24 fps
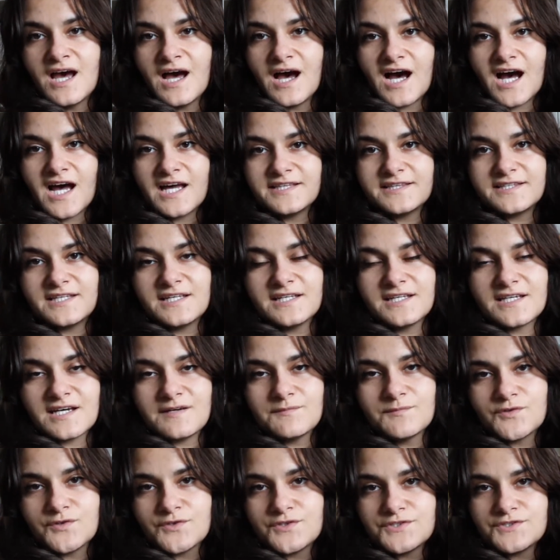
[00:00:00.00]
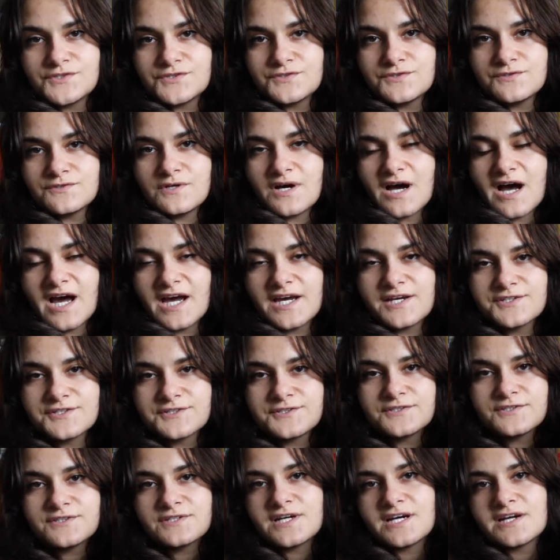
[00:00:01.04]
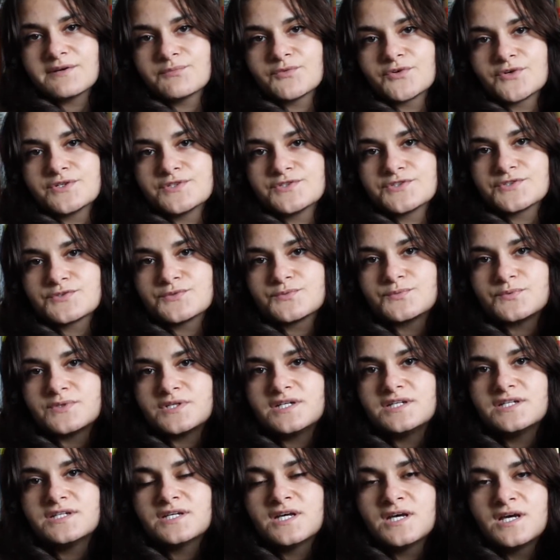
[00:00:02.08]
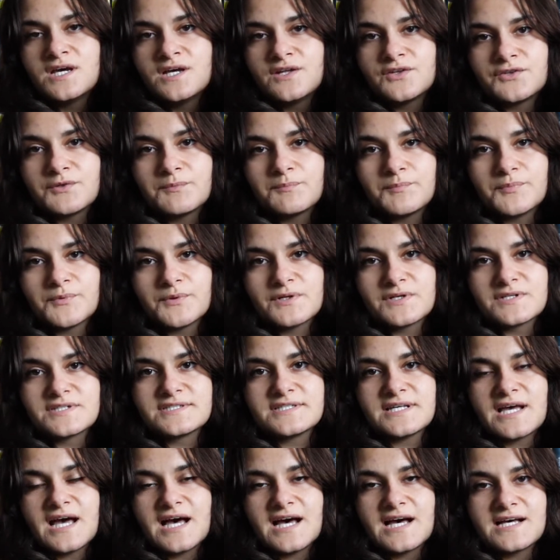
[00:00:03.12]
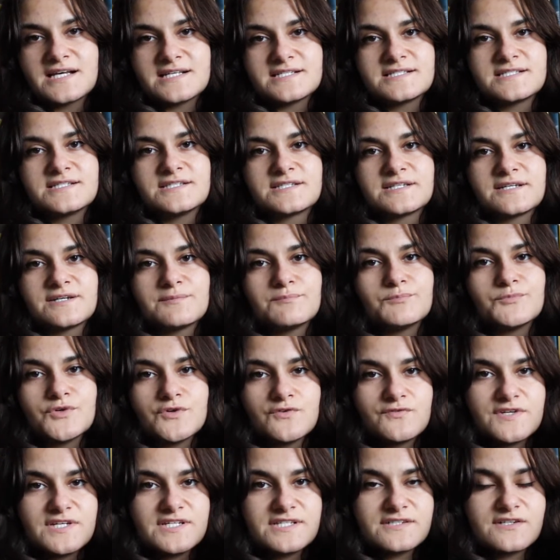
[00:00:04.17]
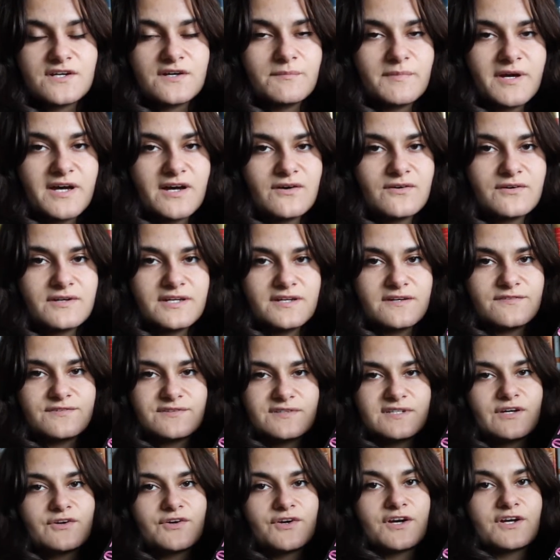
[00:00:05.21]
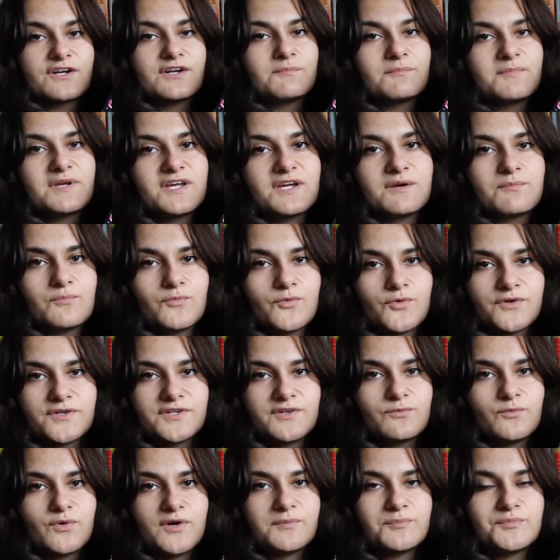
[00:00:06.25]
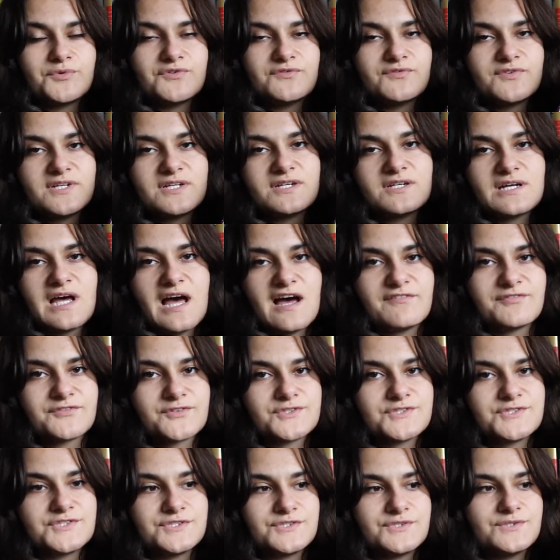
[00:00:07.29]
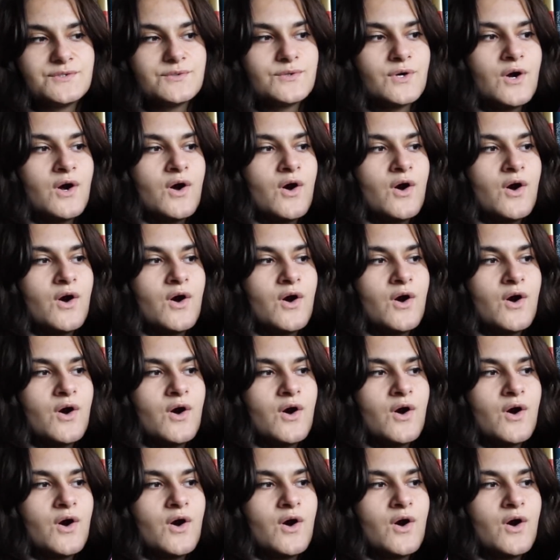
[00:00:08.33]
I think I'm going to read the books as the movies come out, if they're gonna make more than one movie after June,